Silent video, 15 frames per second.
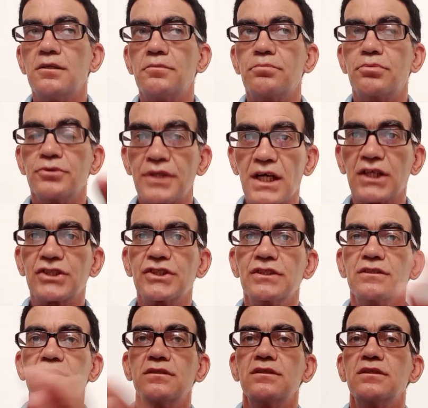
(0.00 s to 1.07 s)
production,
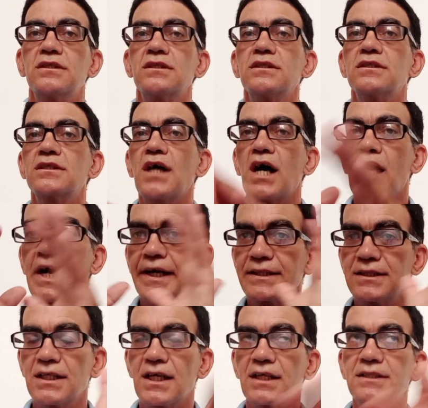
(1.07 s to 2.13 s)
the
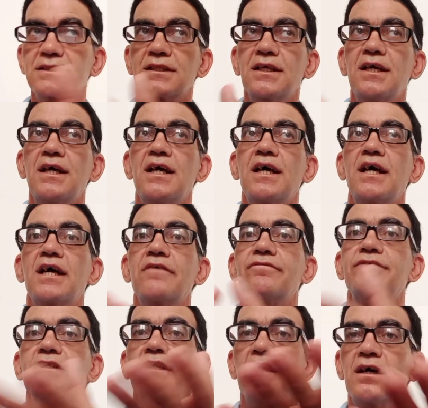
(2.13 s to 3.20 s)
ideas, if
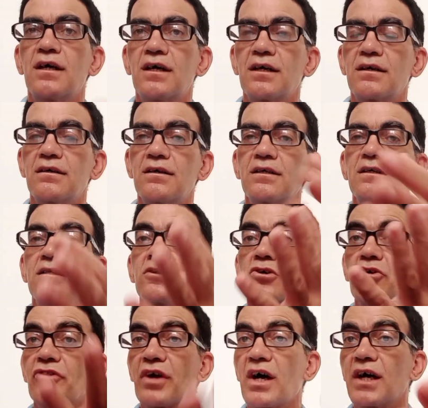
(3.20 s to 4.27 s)
they are
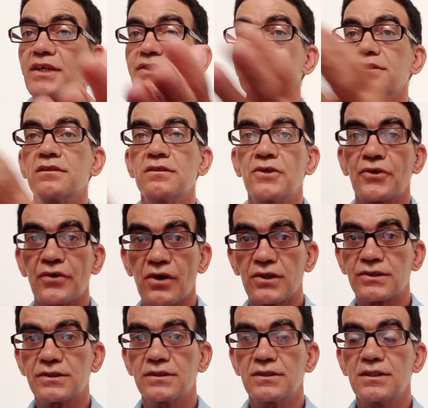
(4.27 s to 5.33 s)
organized or
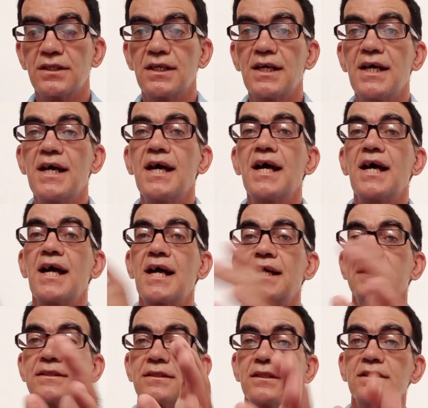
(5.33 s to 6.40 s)
not.
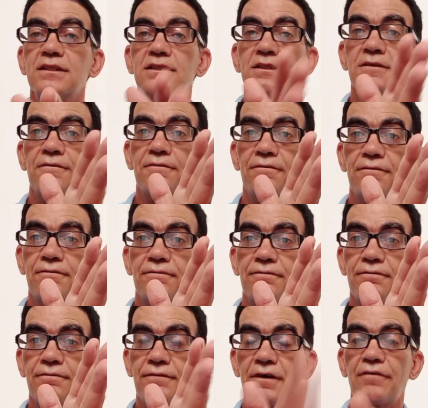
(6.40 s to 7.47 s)
And the
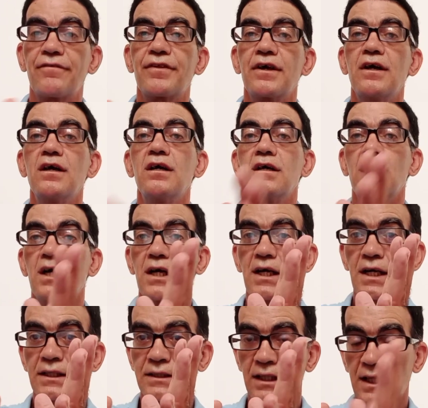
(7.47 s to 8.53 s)
fifth
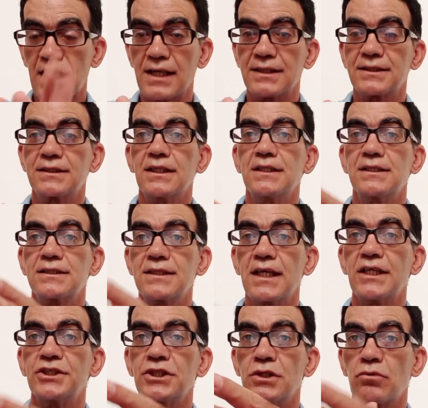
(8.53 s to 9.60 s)
and last
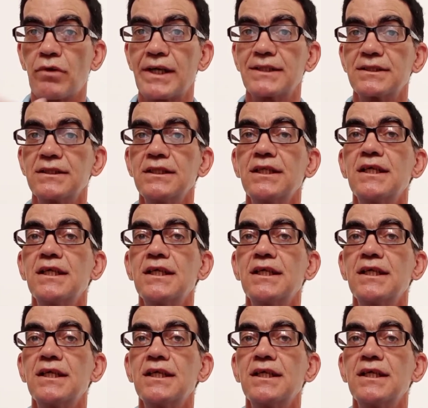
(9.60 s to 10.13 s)
stage in writing